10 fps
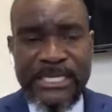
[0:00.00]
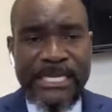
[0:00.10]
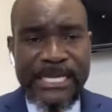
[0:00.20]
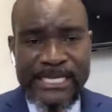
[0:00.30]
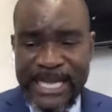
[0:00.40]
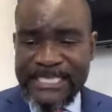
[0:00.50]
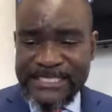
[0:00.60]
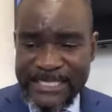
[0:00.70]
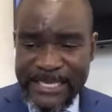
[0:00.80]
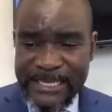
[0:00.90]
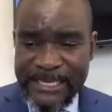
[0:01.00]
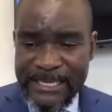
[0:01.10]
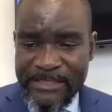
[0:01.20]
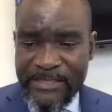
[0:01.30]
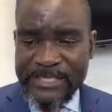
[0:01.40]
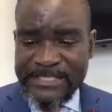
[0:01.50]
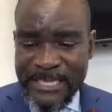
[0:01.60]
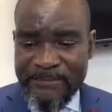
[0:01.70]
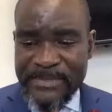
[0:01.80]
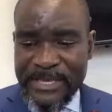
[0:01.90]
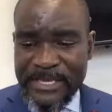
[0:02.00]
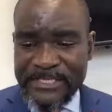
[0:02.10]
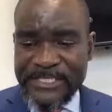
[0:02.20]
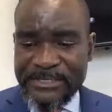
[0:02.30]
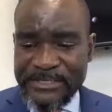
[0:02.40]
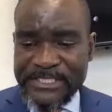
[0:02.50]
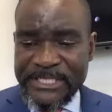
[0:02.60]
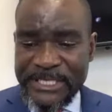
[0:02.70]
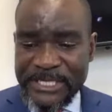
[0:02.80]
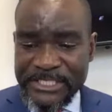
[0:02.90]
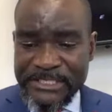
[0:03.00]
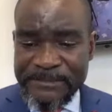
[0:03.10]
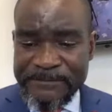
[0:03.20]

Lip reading: Does say that Zambia is a Christian nation,